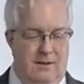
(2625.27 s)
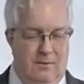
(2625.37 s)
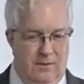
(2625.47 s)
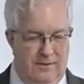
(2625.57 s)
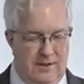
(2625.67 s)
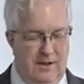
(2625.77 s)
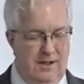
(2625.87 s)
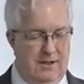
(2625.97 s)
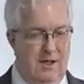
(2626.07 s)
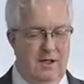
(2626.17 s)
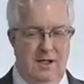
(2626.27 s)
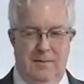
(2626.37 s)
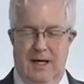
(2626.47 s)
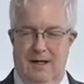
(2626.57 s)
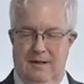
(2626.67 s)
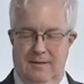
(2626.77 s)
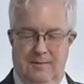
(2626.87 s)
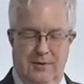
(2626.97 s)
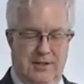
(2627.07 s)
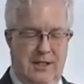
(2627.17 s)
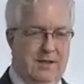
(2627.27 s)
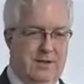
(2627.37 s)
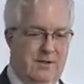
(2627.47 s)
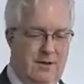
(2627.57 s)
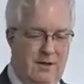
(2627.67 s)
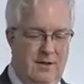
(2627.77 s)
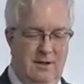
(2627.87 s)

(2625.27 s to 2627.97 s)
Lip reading: we've started talking about procedure.